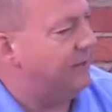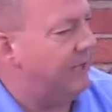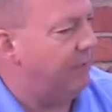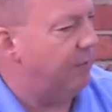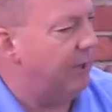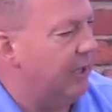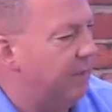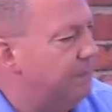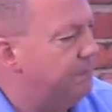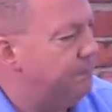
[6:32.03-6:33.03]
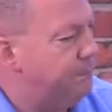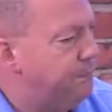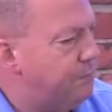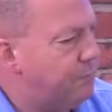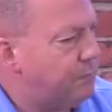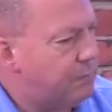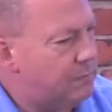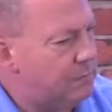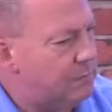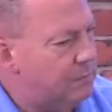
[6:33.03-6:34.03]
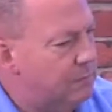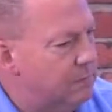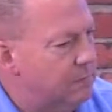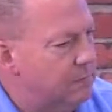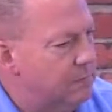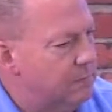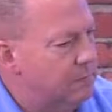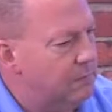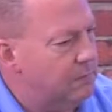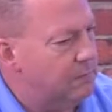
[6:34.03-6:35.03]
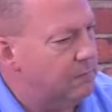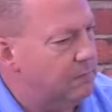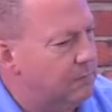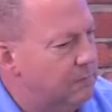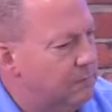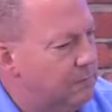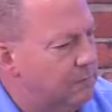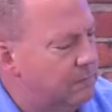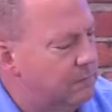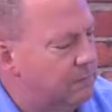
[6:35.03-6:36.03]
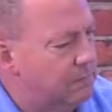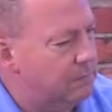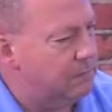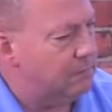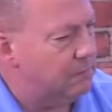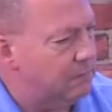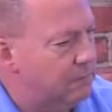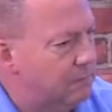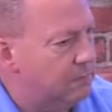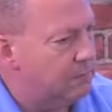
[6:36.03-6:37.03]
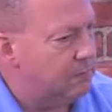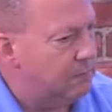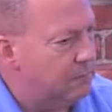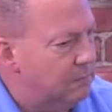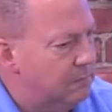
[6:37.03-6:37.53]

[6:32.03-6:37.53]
(not speaking)